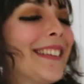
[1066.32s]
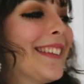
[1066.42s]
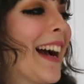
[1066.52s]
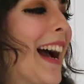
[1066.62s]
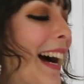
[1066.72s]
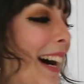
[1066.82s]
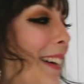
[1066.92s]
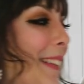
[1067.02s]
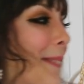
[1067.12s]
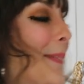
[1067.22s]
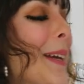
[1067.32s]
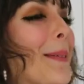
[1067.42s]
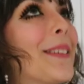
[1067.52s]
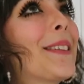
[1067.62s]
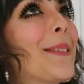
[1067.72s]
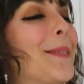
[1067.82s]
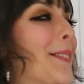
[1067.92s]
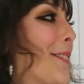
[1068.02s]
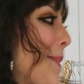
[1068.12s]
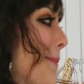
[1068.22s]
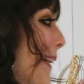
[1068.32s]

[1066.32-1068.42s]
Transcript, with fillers: don't know how people do wardrobe